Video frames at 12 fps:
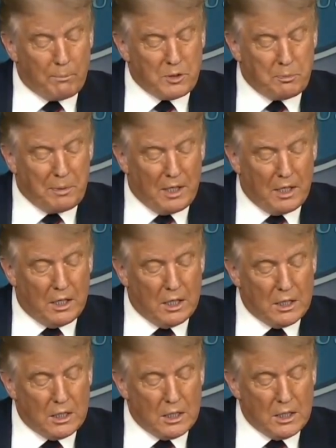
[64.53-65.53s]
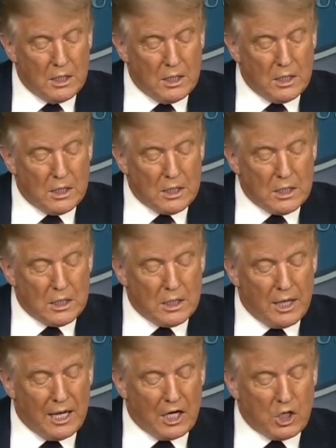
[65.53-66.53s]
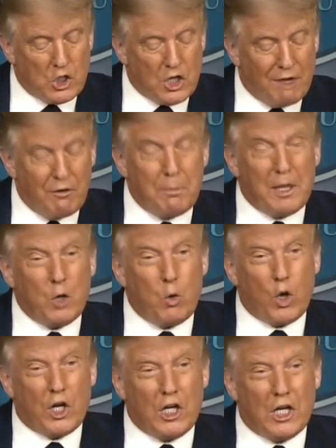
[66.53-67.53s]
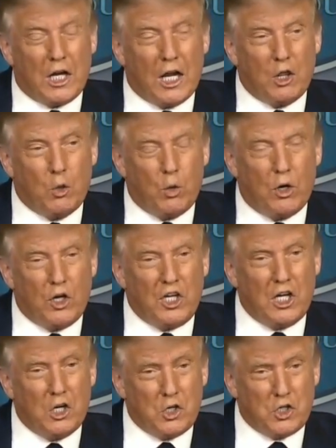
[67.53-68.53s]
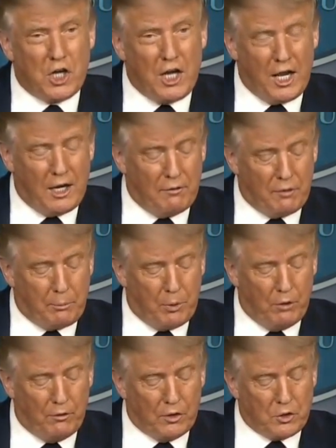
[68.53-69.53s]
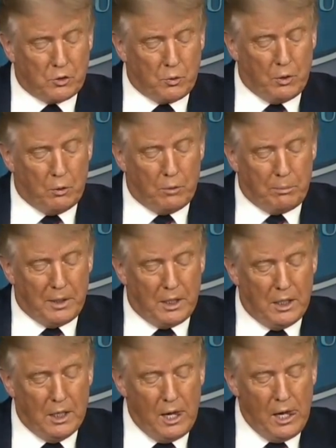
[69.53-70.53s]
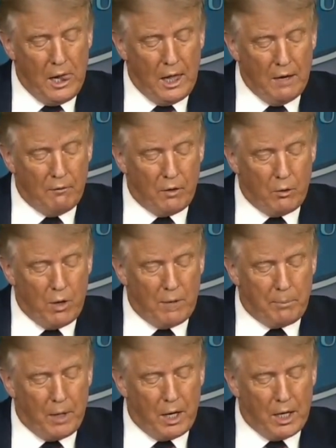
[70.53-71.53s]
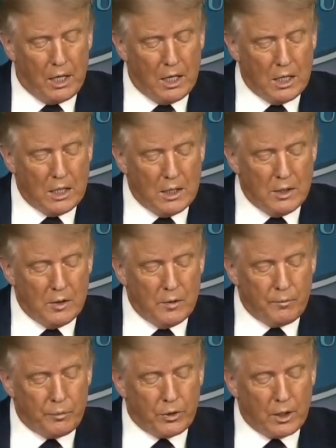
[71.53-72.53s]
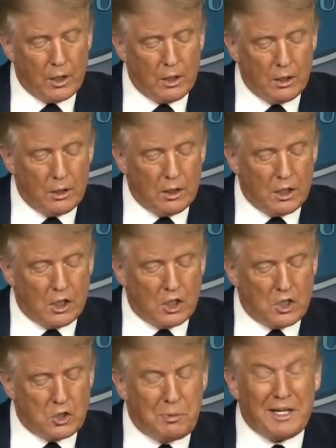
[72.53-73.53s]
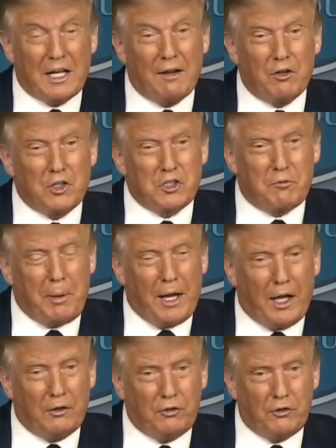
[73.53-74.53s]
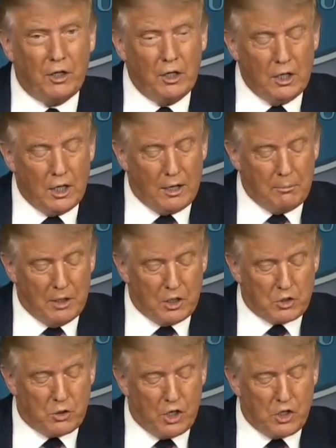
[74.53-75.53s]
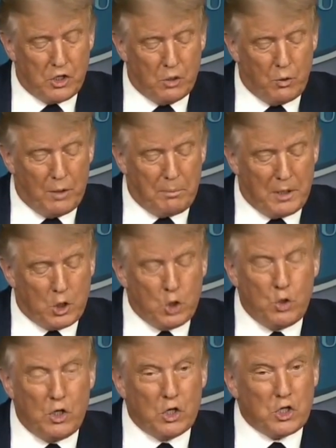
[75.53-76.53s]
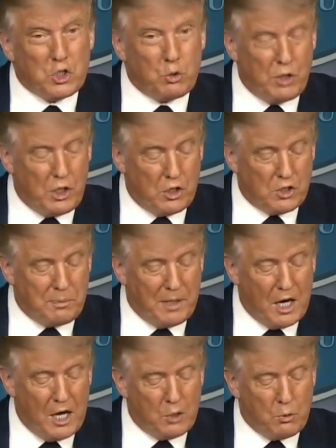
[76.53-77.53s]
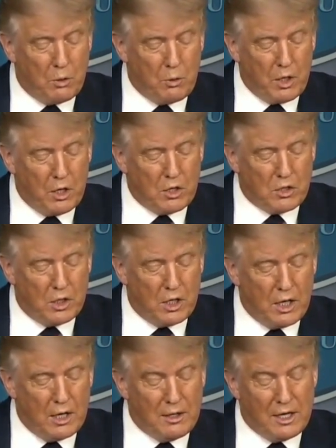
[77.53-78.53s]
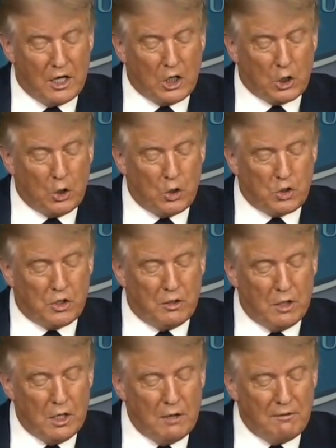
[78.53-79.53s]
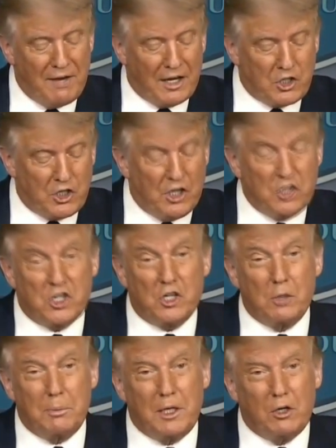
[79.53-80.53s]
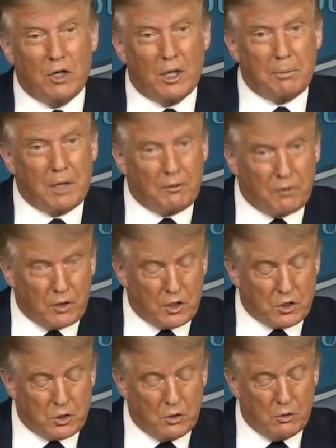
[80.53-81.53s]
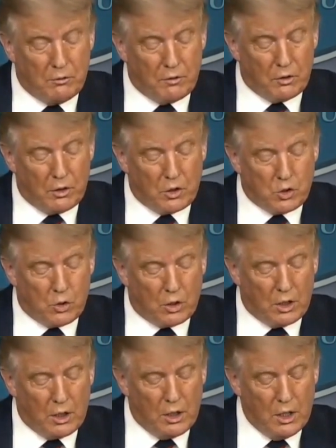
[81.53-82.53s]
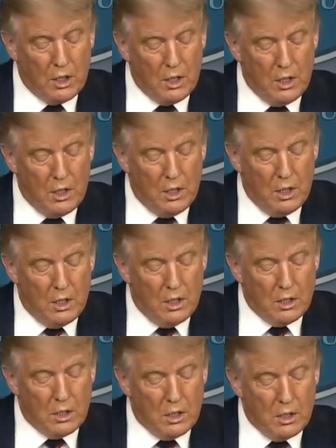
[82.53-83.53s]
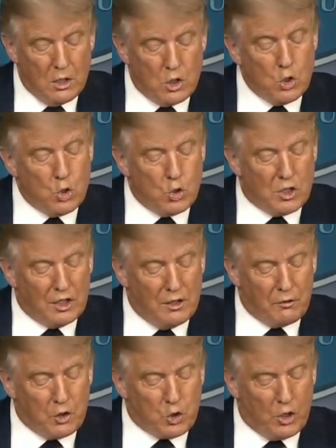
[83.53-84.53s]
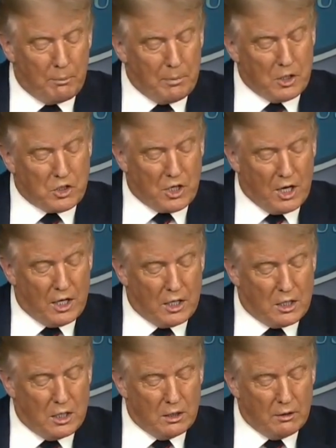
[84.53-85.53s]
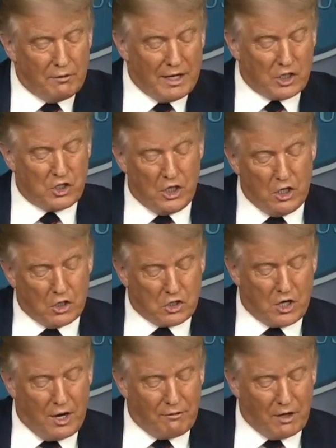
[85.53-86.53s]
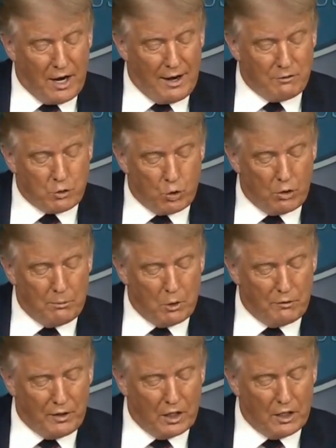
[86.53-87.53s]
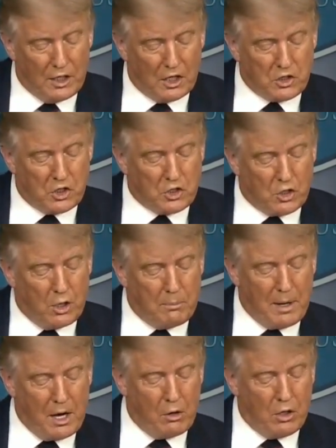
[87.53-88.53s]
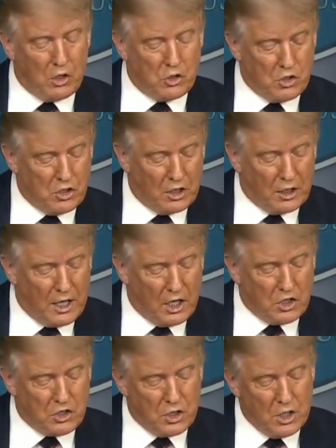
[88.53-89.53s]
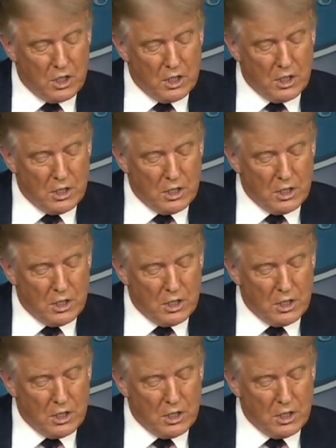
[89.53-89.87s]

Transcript: Warp Speed. That is, everybody working together. We're years ahead of approvals. We would be, if we went by the speed levels of past administration, we'd be 2 years, 3 years behind where we are today. And that includes in vaccines that you'll be hearing about very soon, very shortly. To deliver treatments and vaccine to save lives, we're removing unnecessary barriers and delays,